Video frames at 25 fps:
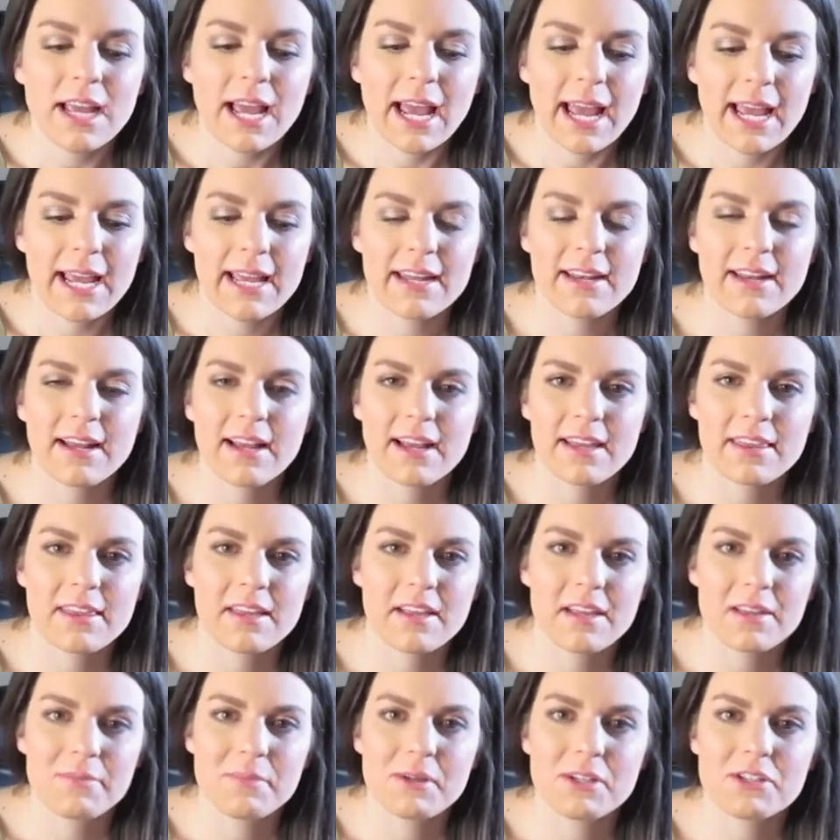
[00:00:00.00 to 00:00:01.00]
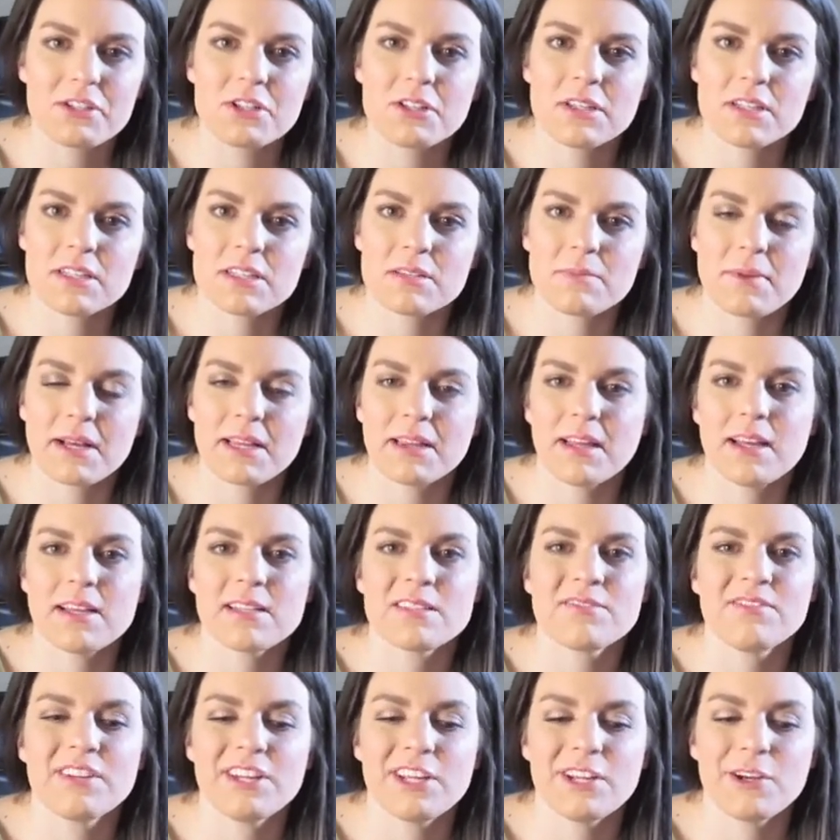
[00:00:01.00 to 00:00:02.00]
And I think I mentioned this in my
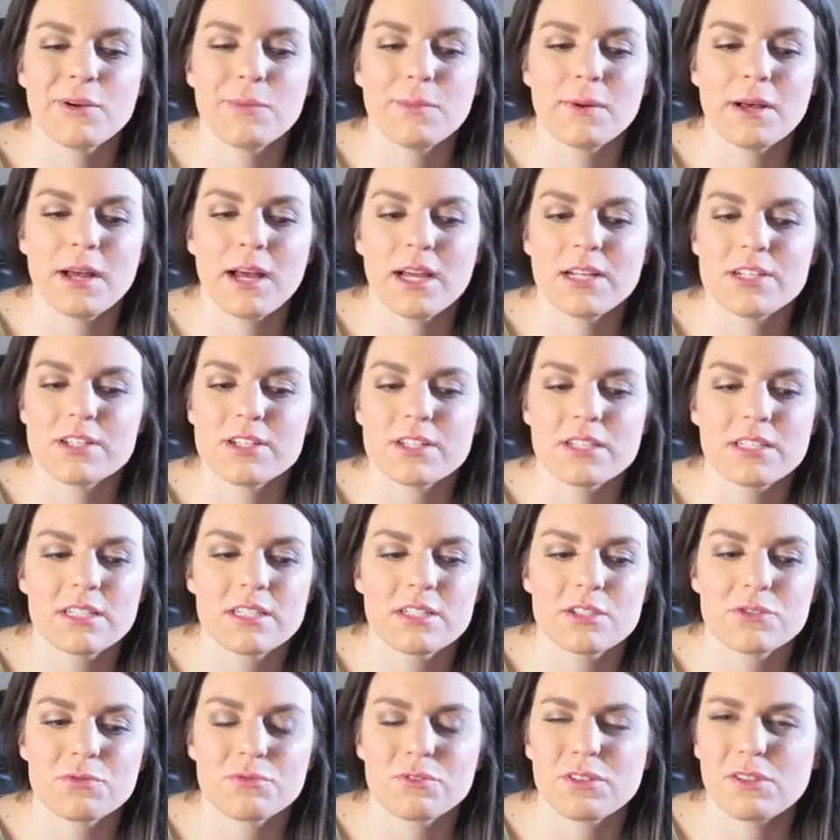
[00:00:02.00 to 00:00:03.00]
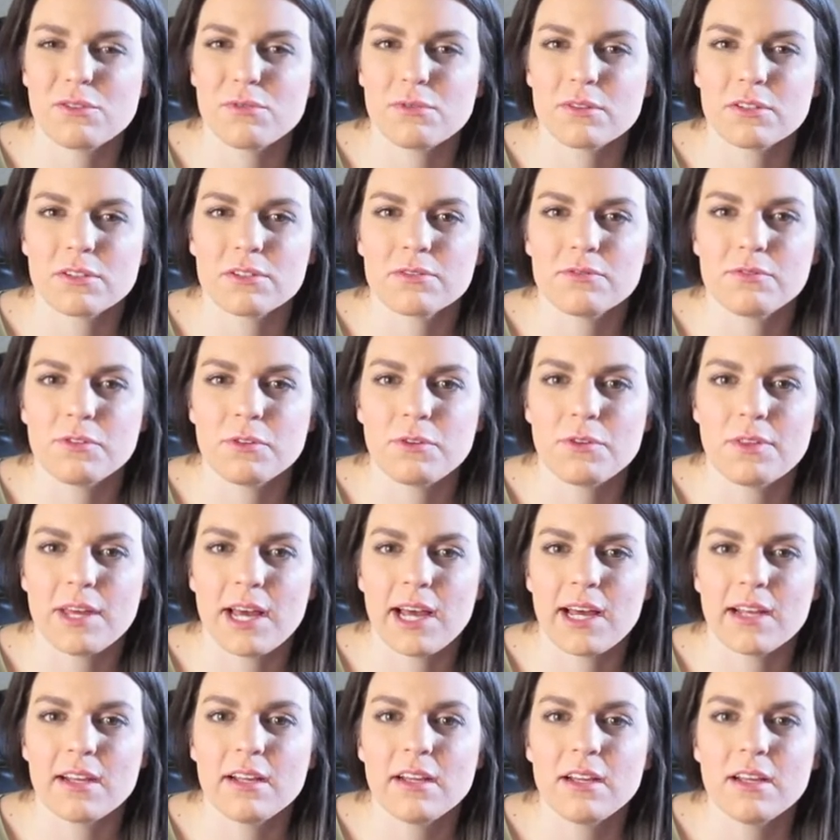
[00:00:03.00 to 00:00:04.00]
last video, but I just think it's really wonderful
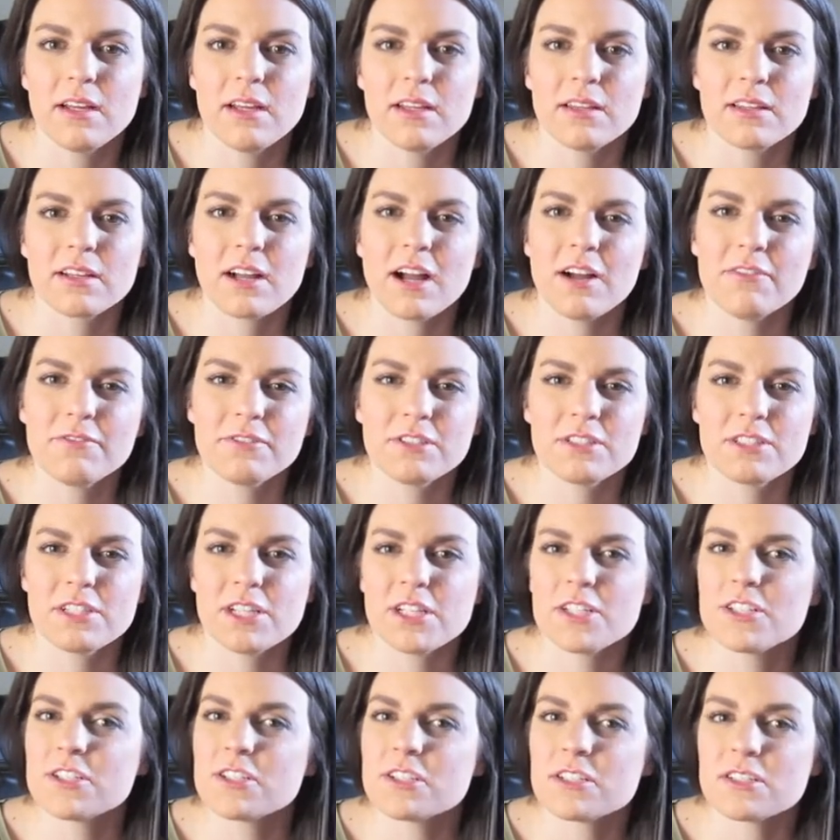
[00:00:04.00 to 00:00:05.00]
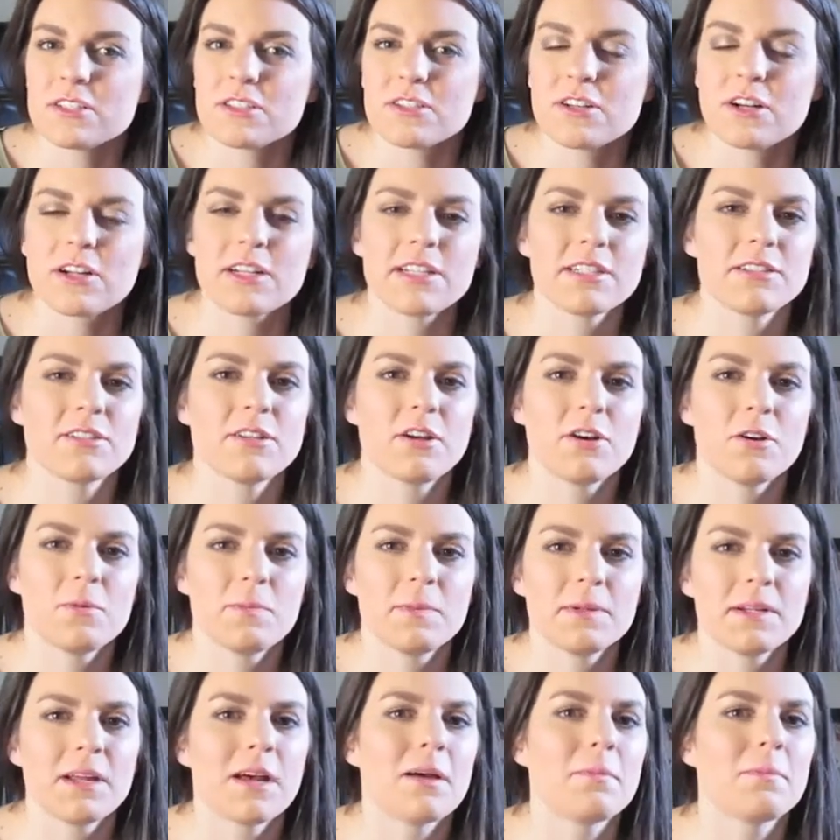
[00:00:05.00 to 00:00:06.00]
that the conversation is starting to
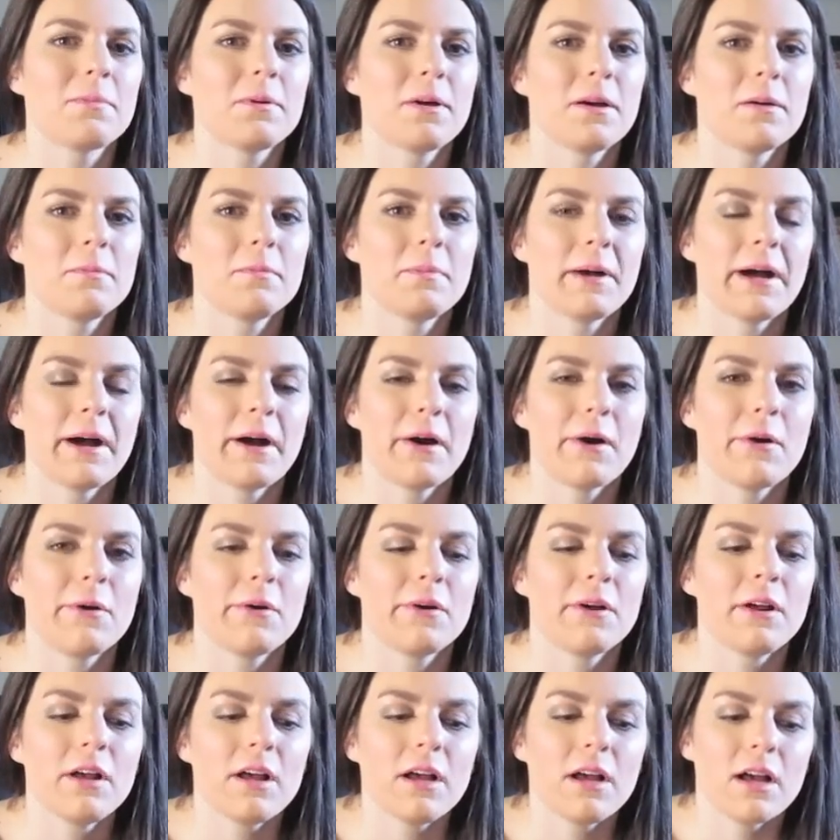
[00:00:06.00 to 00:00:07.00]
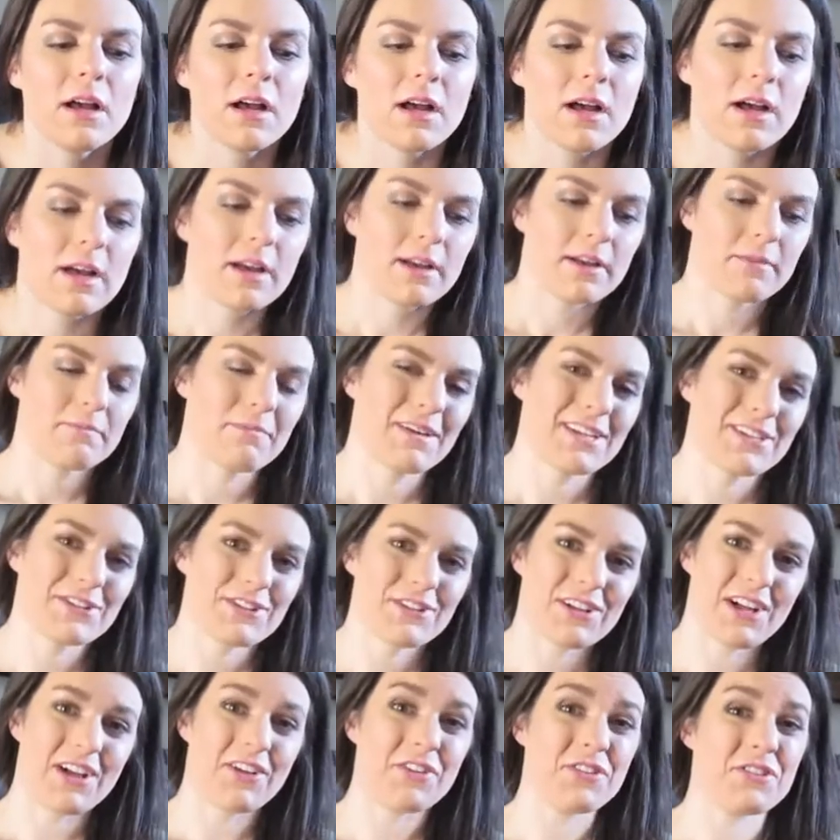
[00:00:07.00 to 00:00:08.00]
open up about
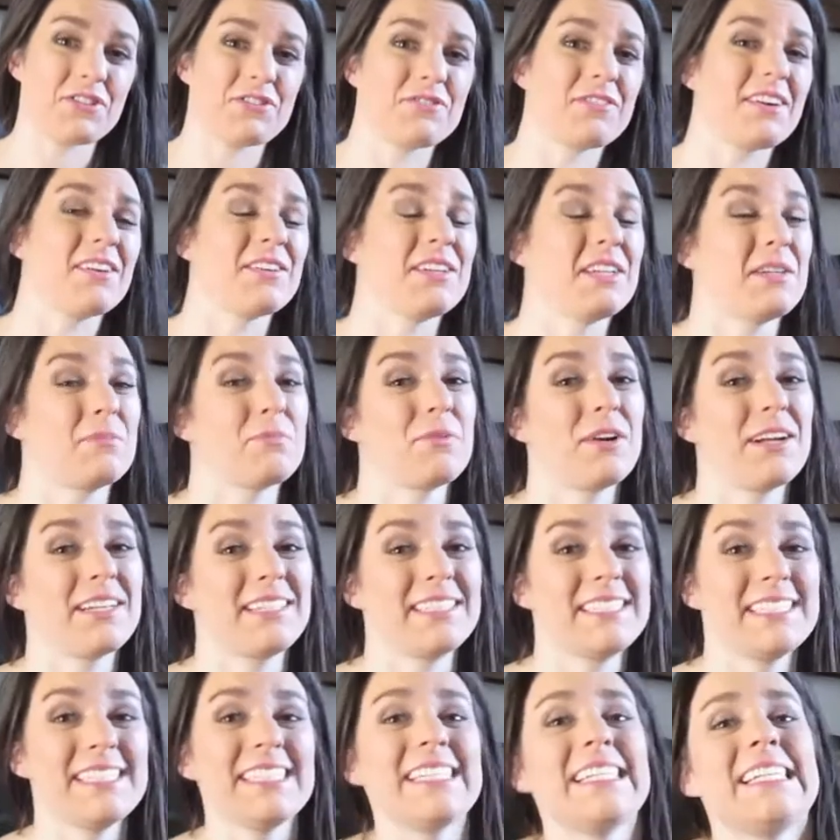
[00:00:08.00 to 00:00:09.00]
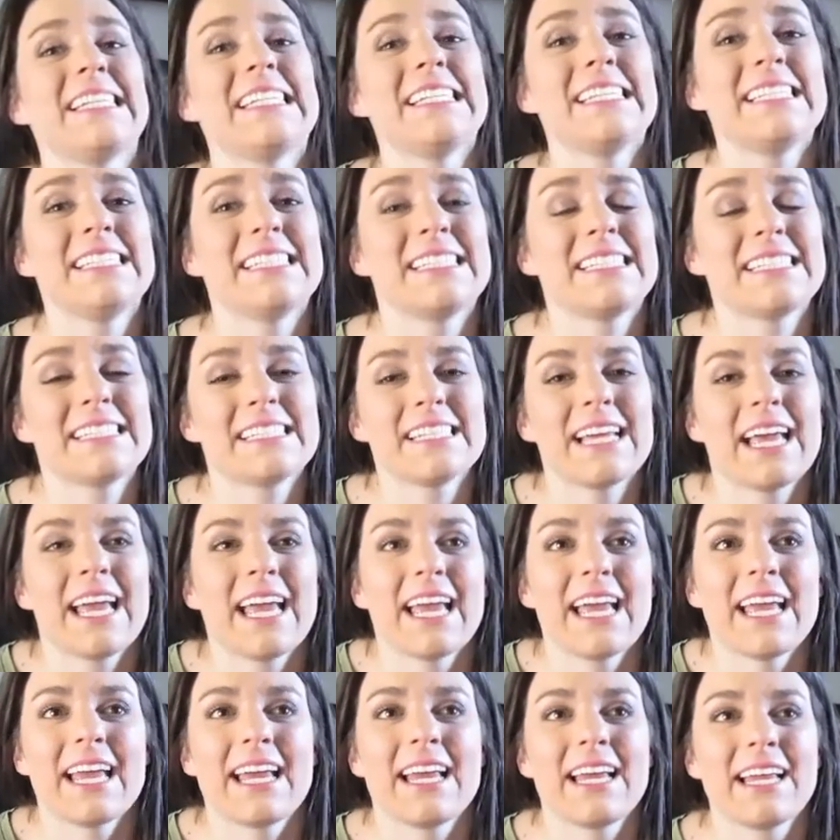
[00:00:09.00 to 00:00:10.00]
mental health surrounding pregnancies
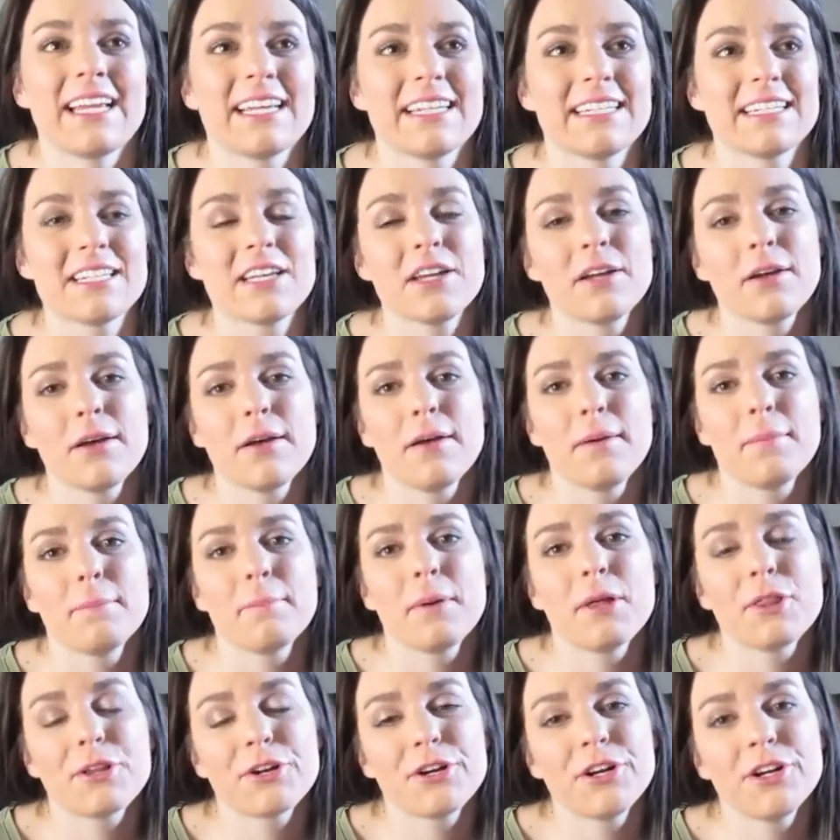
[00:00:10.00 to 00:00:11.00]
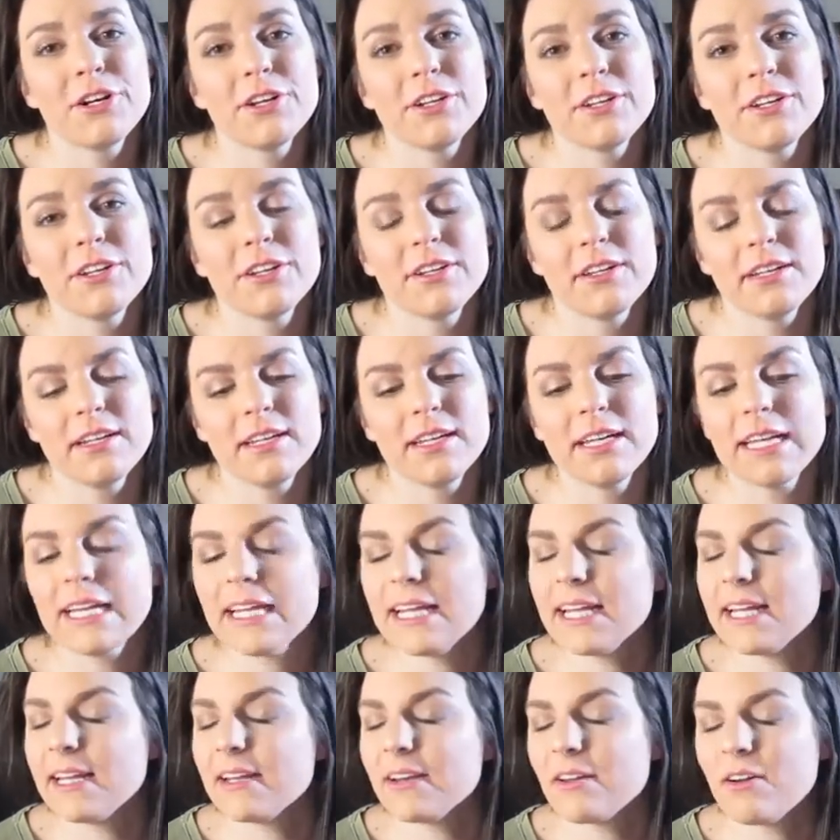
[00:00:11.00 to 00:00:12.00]
and motherhood
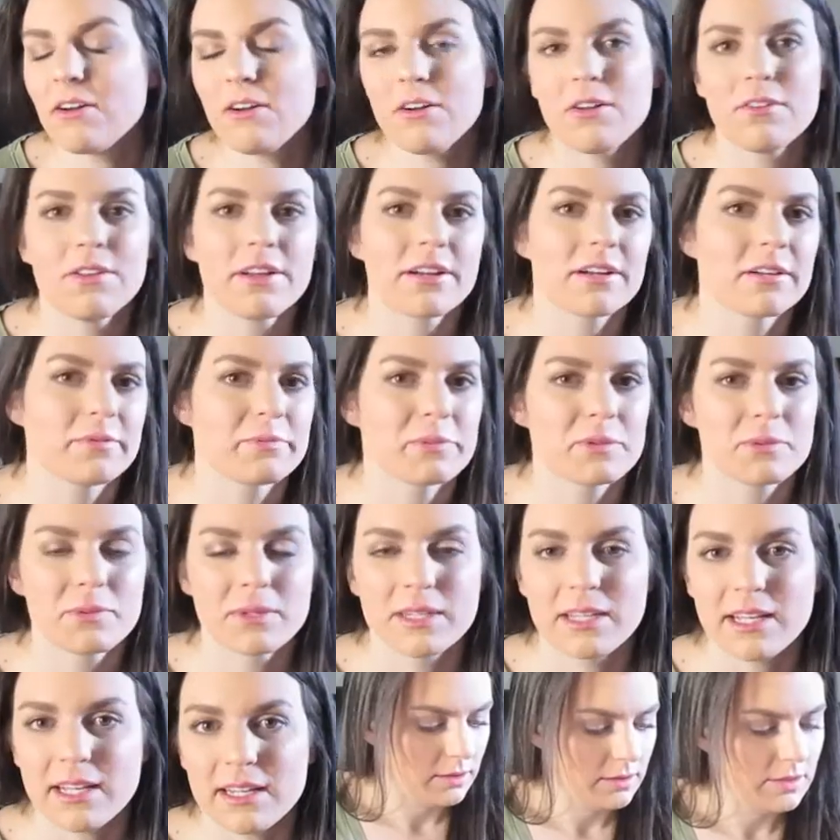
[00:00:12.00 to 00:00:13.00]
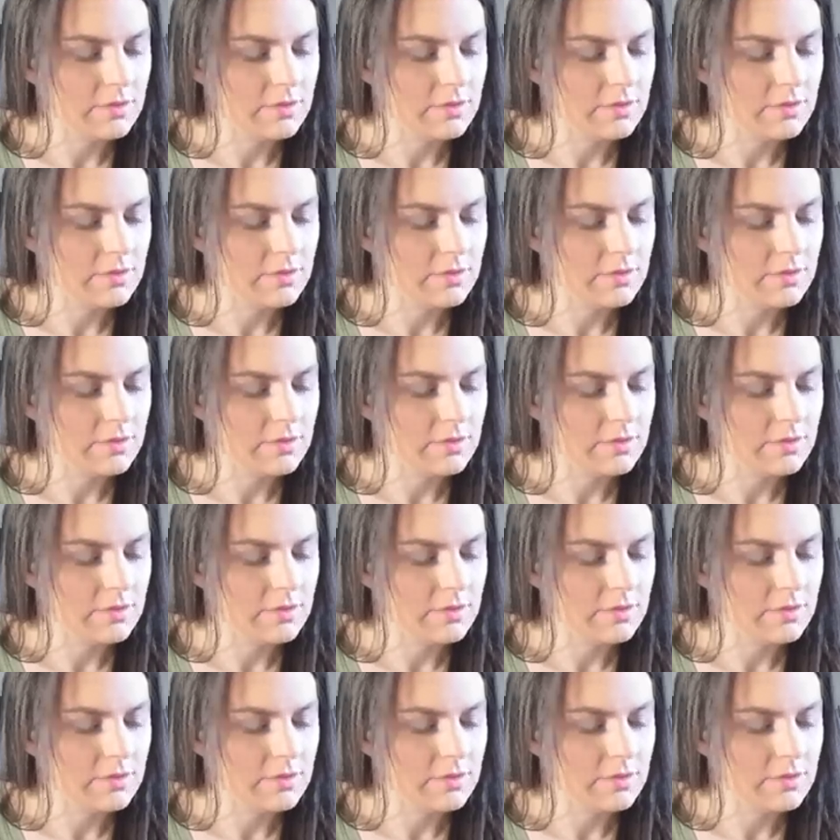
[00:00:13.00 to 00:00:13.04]
and all that comes with it.